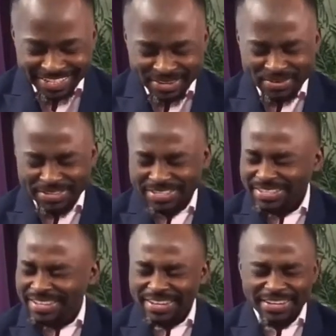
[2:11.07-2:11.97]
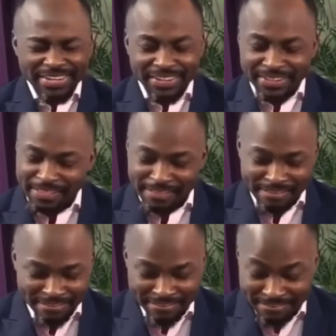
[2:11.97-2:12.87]
Glory to God.
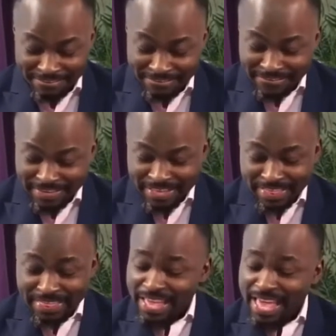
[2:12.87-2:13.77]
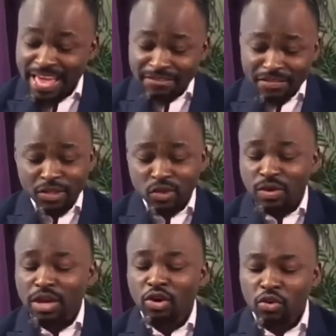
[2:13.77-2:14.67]
The heavens
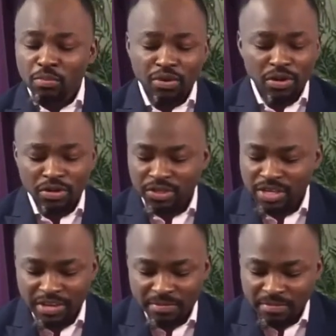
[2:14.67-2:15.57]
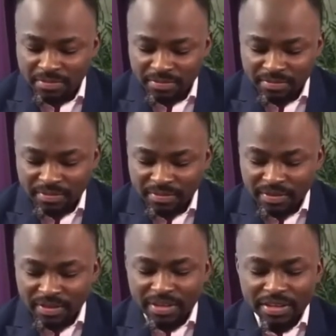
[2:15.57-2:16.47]
were open unto him.
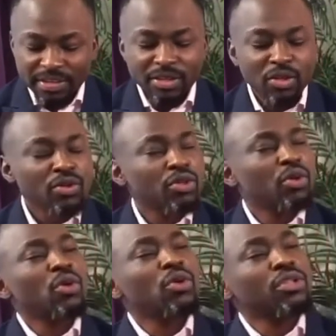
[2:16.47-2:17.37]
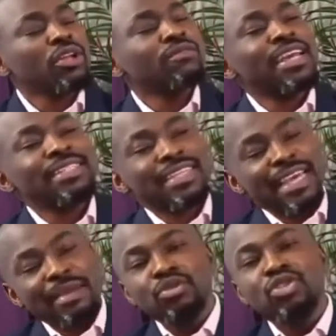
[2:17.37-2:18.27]
You know, the whole of that
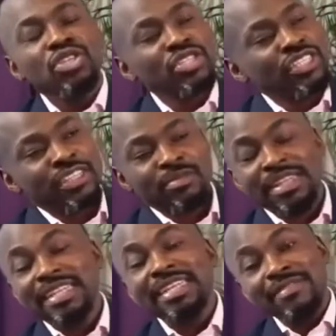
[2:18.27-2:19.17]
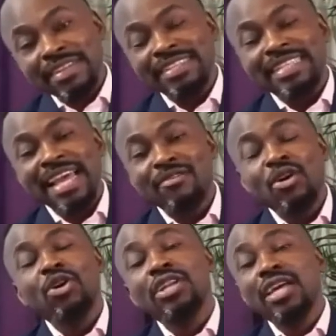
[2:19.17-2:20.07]
time, Jesus has been living his life
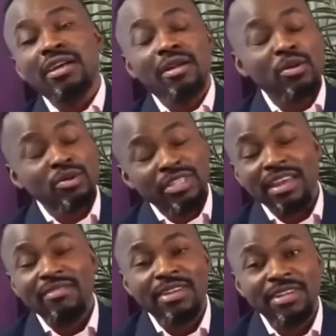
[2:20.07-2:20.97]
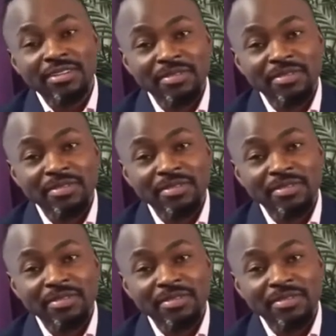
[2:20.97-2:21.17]
under a closed heaven.